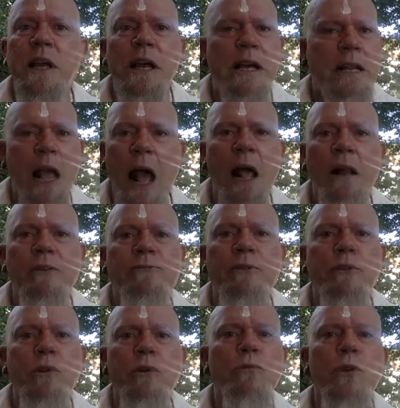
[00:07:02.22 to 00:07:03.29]
guileful
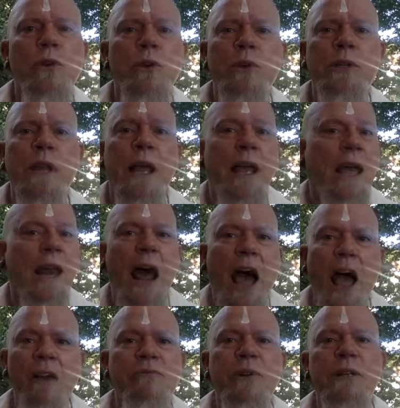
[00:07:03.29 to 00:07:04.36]
gurus, and
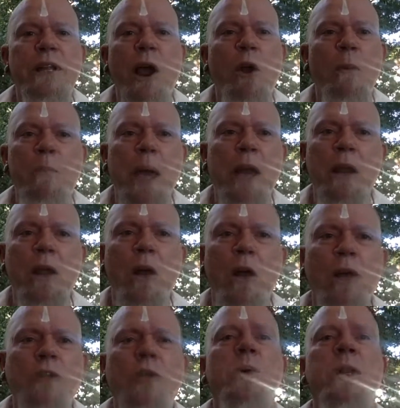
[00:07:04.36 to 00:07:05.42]
ivory tower
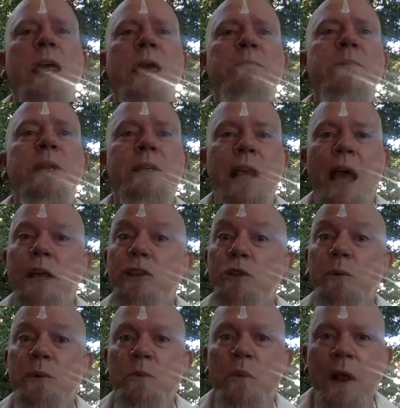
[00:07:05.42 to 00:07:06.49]
pedagogues who will hypnotize you
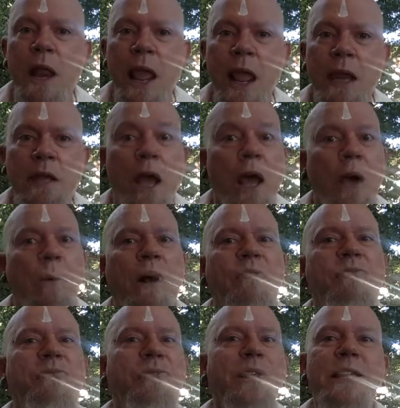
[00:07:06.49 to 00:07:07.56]
with one hand while
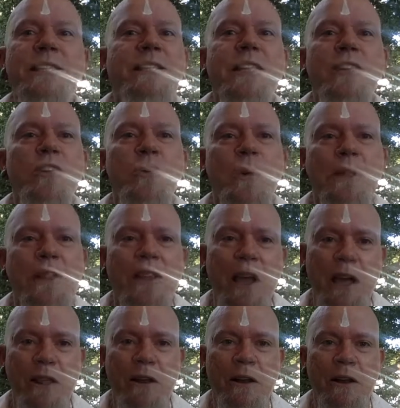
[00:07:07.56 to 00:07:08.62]
fleecing you with the
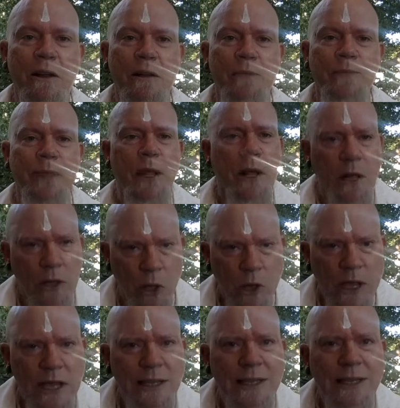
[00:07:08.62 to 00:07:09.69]
other. Look
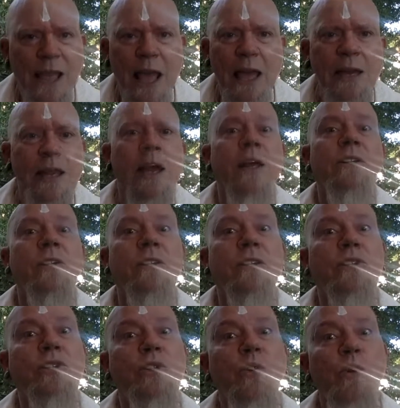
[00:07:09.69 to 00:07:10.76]
instead to the
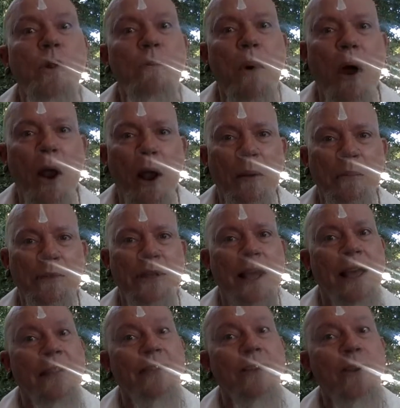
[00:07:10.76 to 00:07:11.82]
school marms,
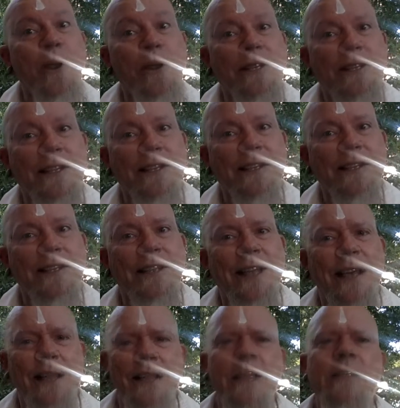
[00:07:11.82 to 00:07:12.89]
the nurses,
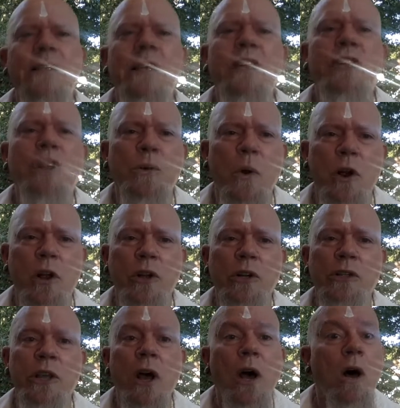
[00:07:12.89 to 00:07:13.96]
the essential
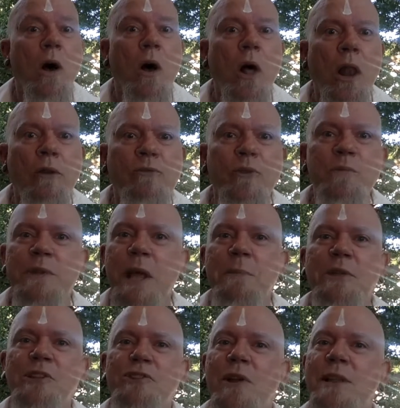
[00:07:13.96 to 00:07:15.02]
workers, all of whom
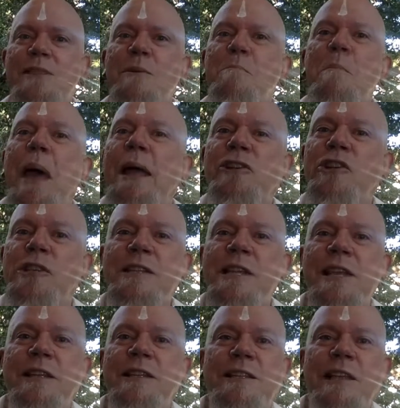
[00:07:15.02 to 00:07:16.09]
demonstrate the majesty
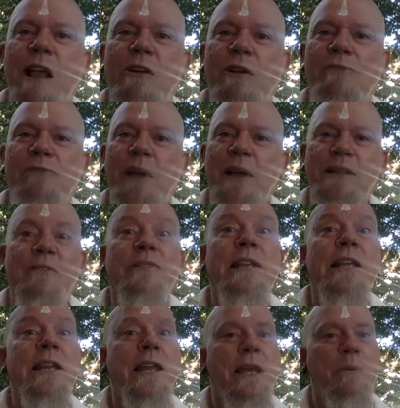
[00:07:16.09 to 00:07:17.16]
and sacrifice of
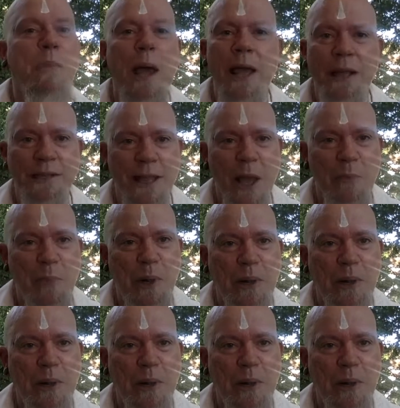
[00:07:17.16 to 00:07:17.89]
leading by example.